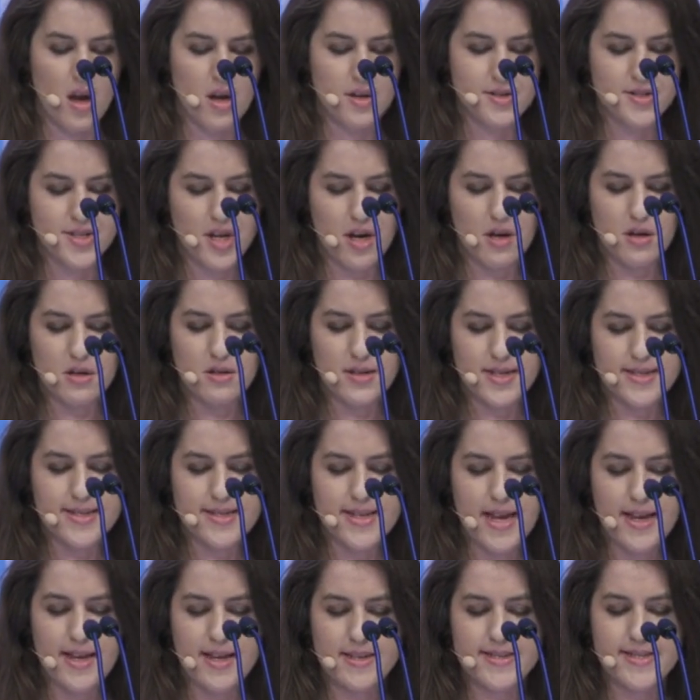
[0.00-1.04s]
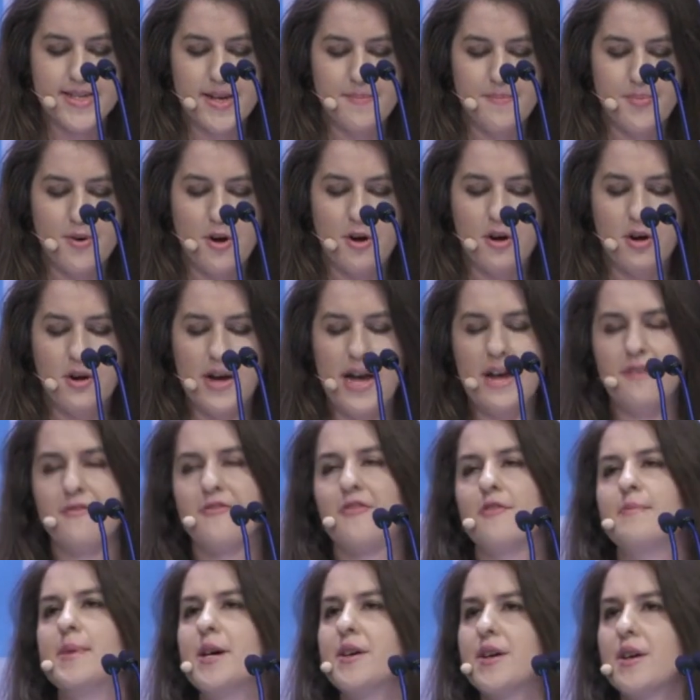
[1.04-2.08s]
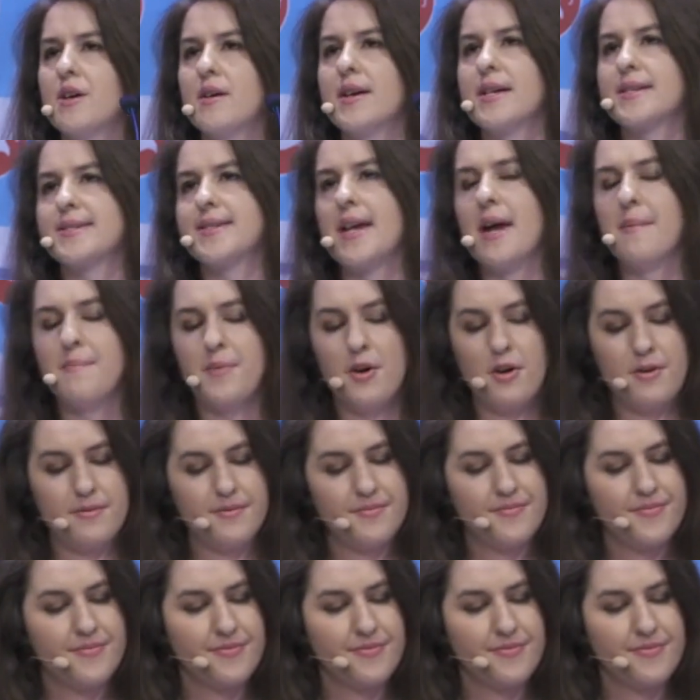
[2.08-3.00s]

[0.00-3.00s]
So let's take a simple and familiar example.